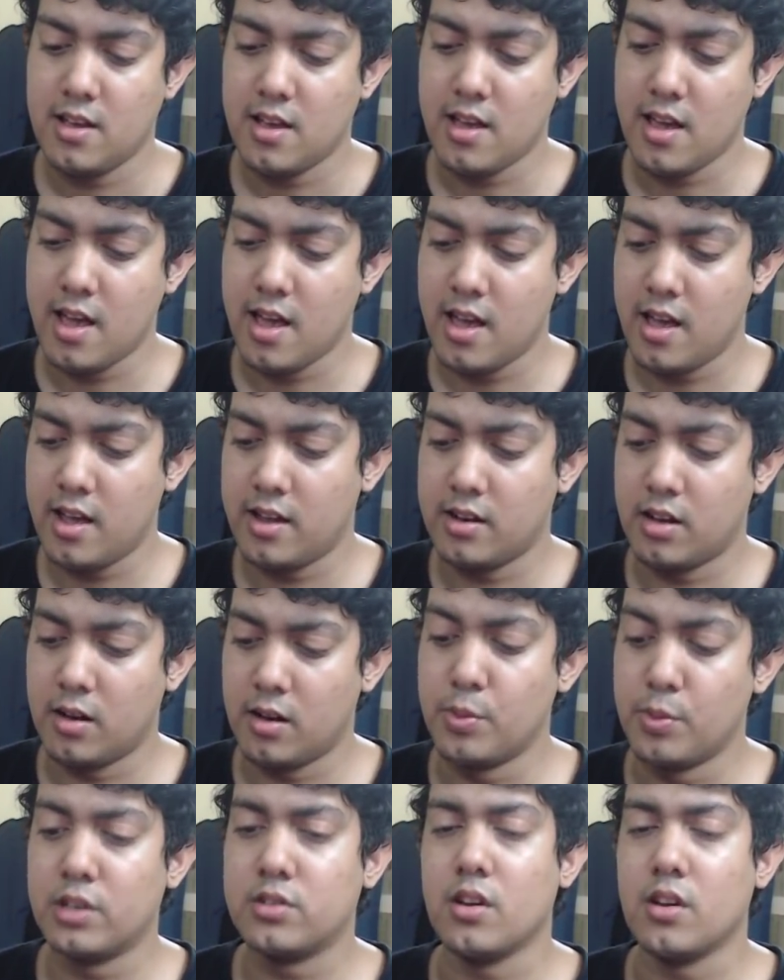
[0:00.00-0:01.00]
And a
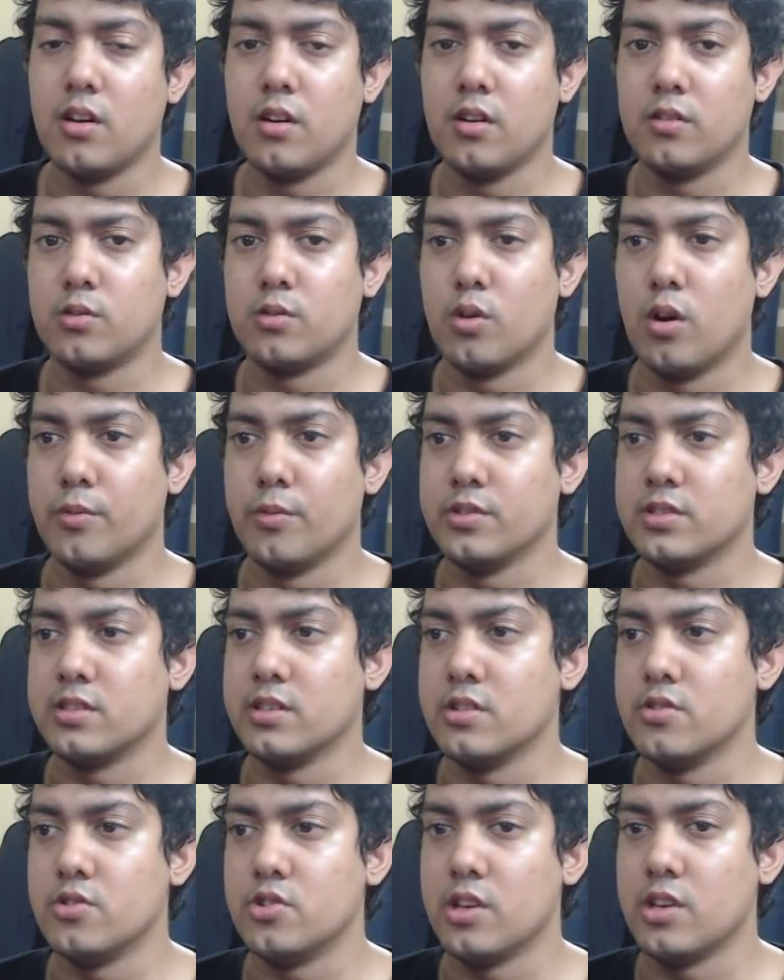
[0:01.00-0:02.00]
big shout out to,
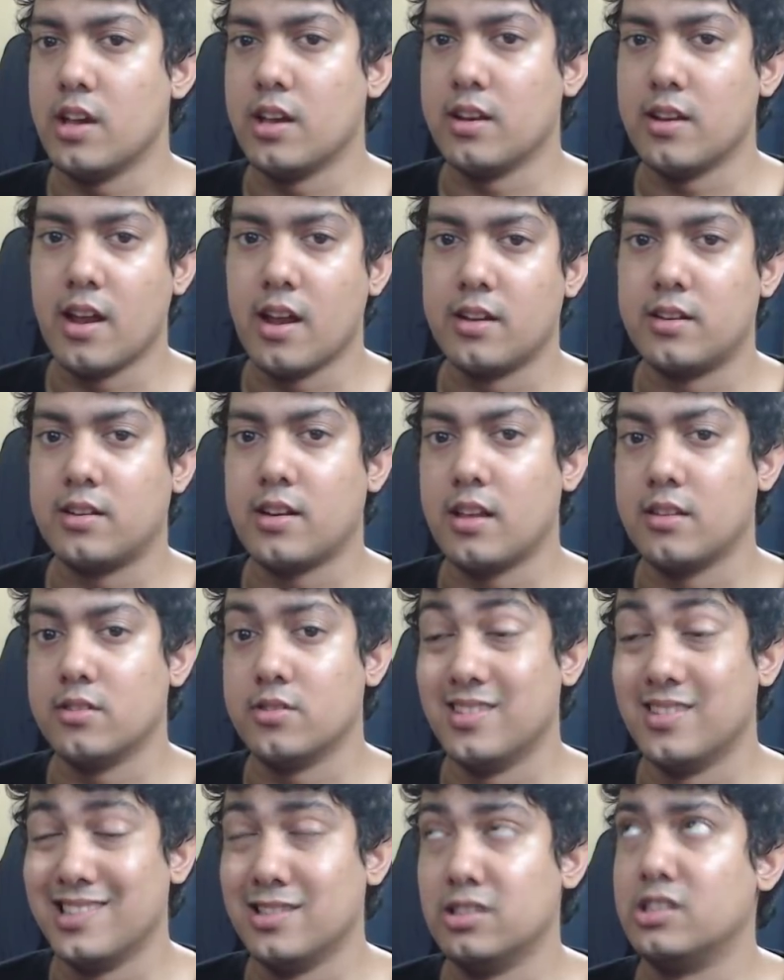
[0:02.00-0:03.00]
obviously, Jay
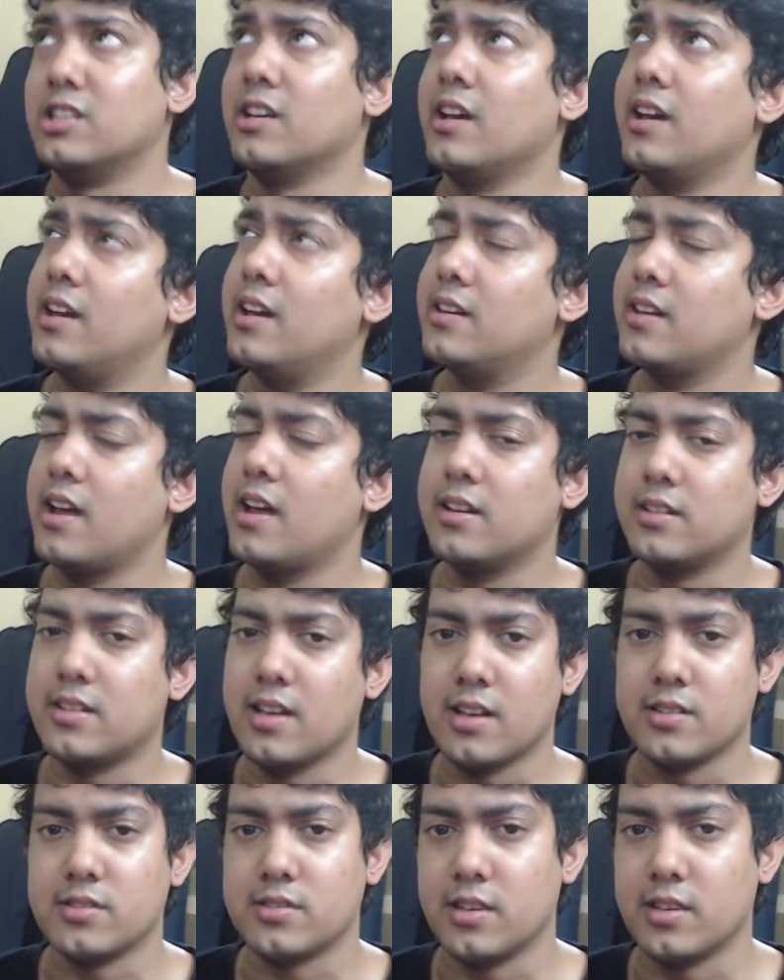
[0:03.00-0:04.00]

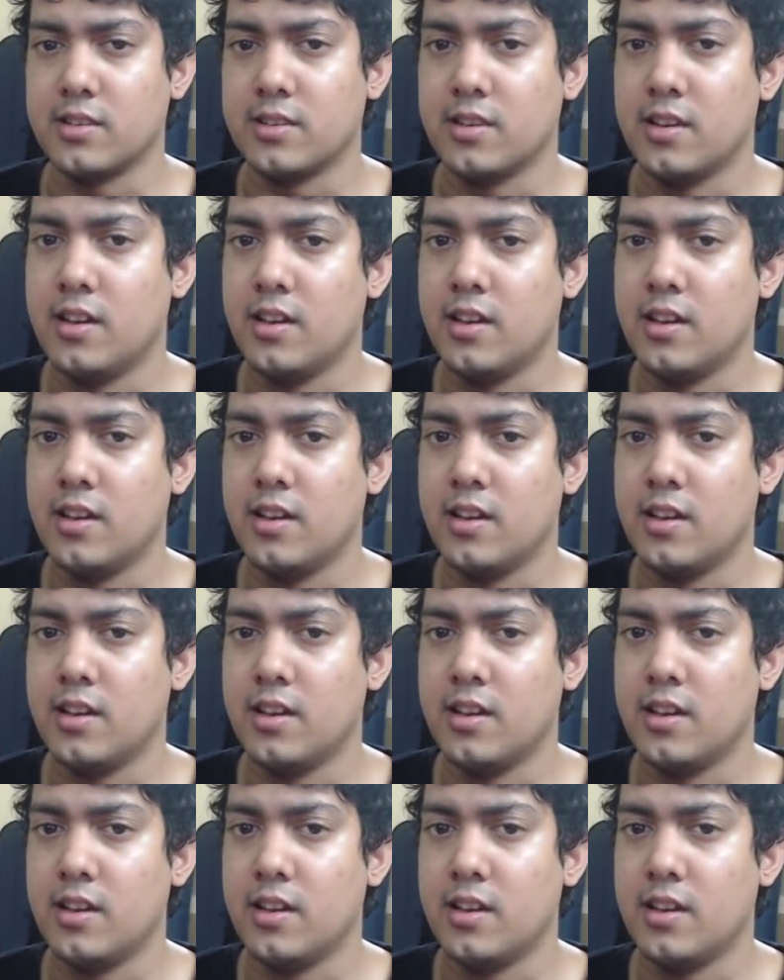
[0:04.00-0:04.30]
Dantastic.